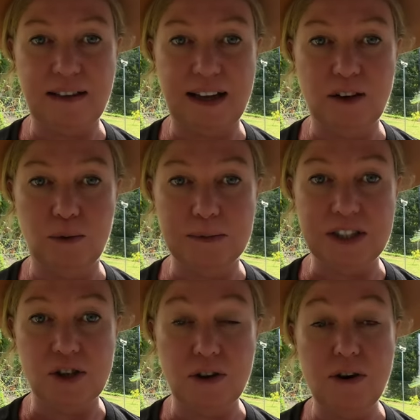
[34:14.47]
they
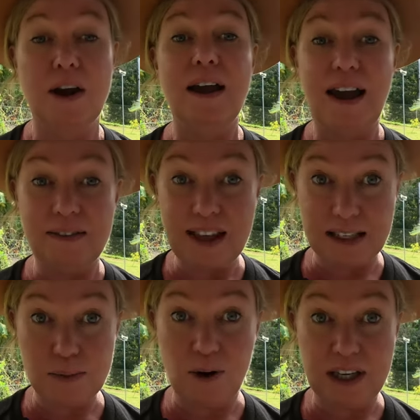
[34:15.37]
normally do, and
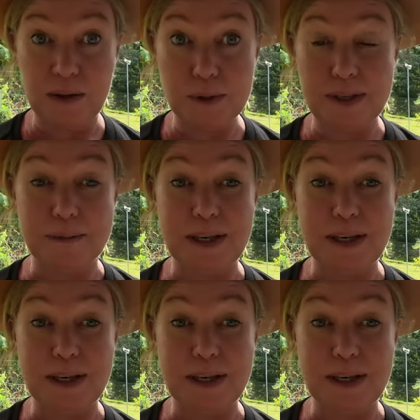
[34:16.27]
that's what kills them.